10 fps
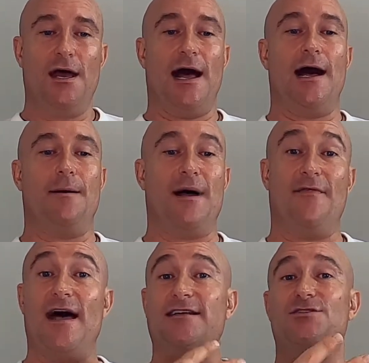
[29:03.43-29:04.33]

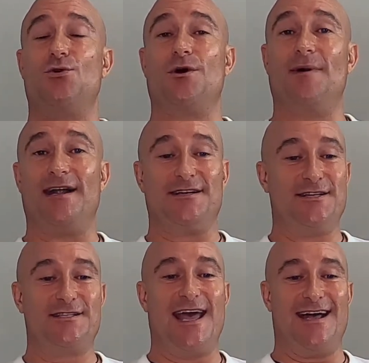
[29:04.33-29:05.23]
And they talk about it
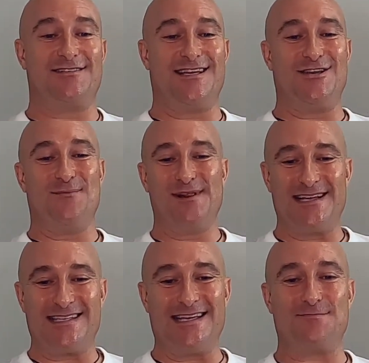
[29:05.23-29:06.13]
as counting your
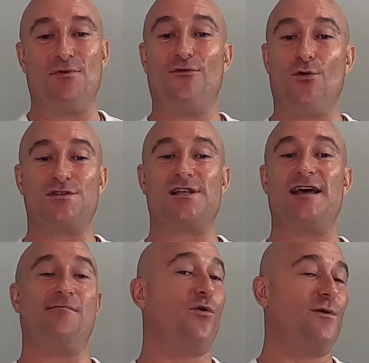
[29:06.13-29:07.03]
blessings before
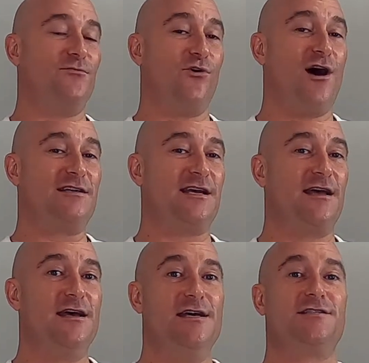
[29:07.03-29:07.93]
sleep or when rising.
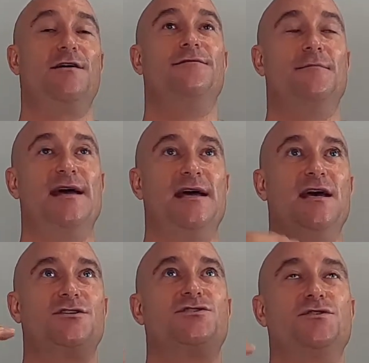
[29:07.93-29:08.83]
So for me,
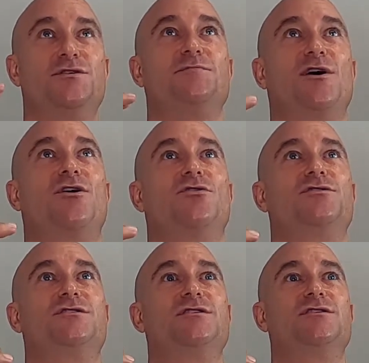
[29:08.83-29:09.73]
as soon as my
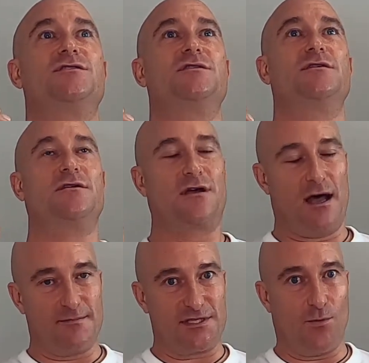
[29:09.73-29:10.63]
consciousness
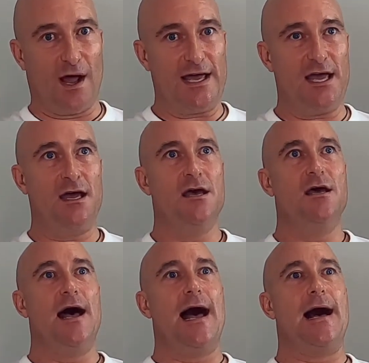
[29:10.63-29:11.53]
comes to waking,
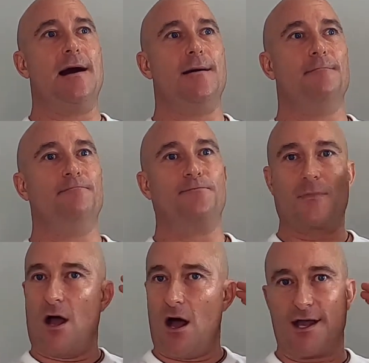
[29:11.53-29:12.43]

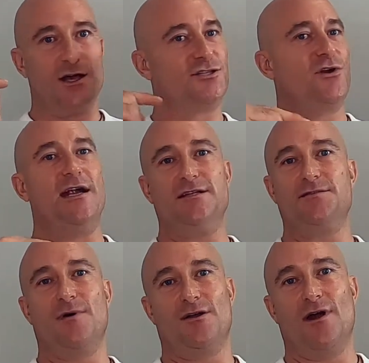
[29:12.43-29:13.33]
I go straight
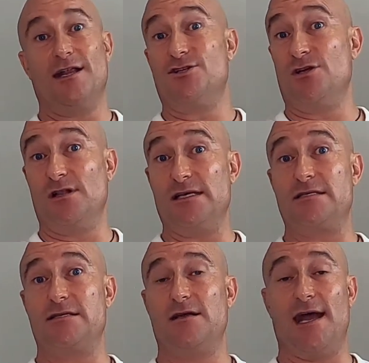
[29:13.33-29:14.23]
into my gratitude
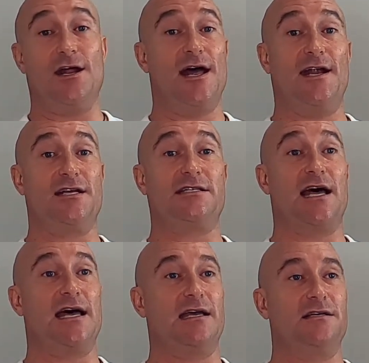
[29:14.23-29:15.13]
list, and I
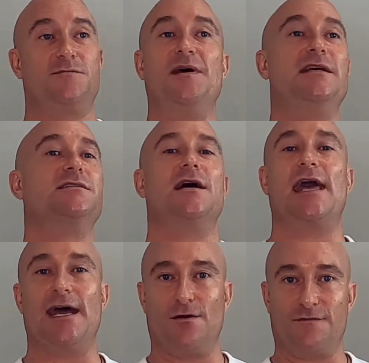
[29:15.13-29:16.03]
say as many as I
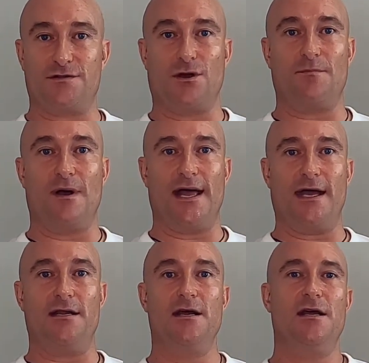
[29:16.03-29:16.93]
can off the top of my
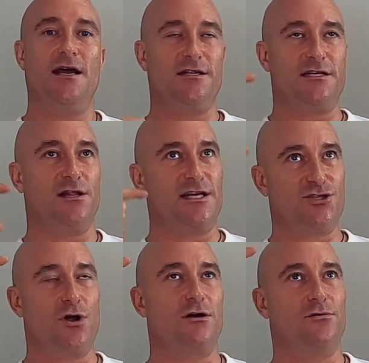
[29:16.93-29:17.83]
head until I
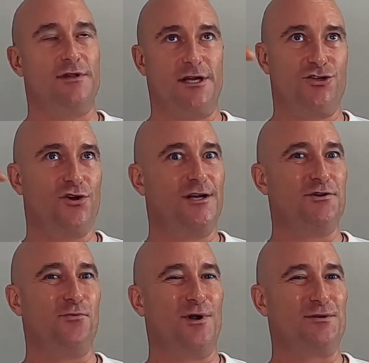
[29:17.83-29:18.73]
struggle, and then I try and
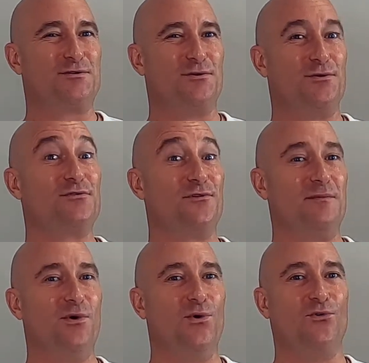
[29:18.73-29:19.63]
do 1 or 2 or 3
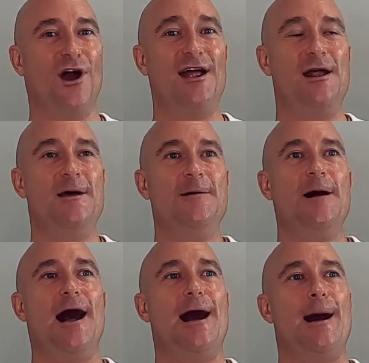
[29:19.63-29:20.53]
more, right?
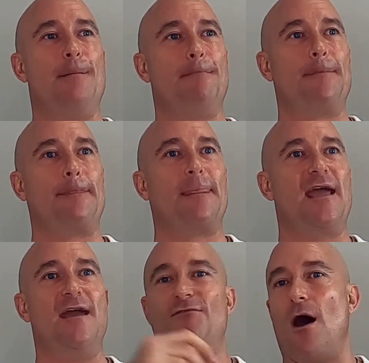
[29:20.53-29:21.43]

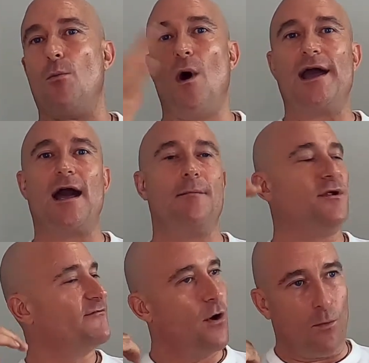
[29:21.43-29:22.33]
If I wake up
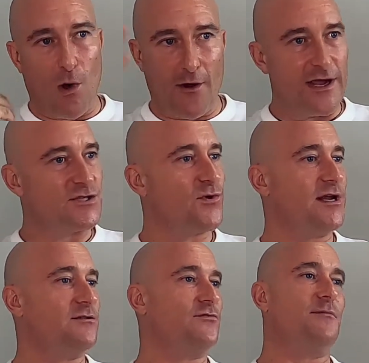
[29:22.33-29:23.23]
and I've got worries
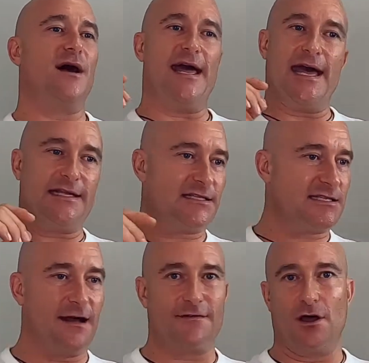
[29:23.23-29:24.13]
running through my head and
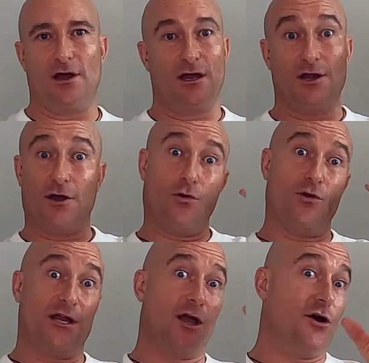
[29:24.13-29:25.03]
stuff going on, I
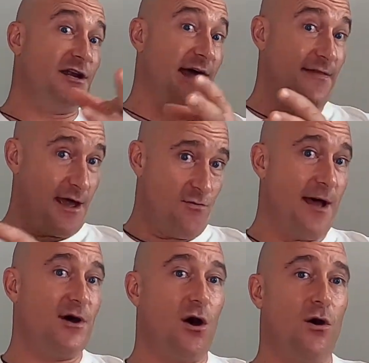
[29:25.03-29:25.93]
already go down that
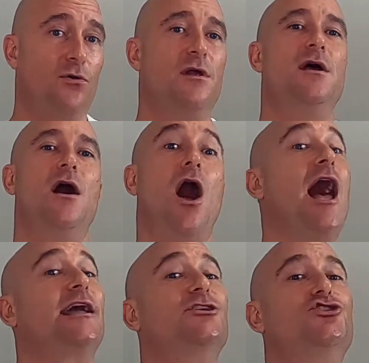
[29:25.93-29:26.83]
rabbit hole,
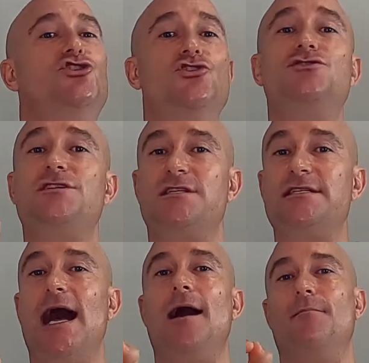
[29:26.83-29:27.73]
I can choose to
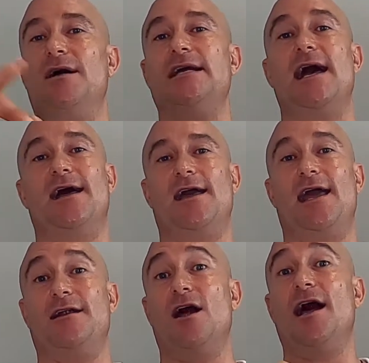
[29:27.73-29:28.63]
start my day
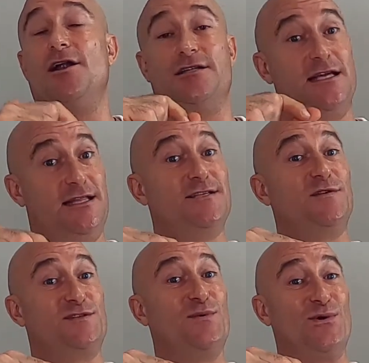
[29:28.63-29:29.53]
again. And I did
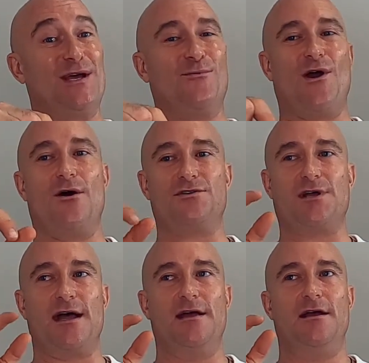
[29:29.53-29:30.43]
this morning where I was
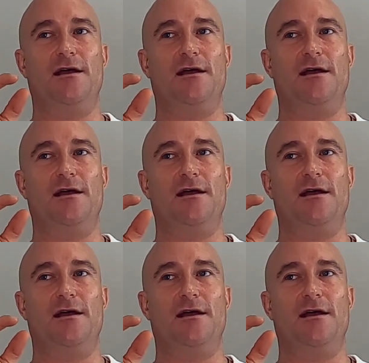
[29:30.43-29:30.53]
like,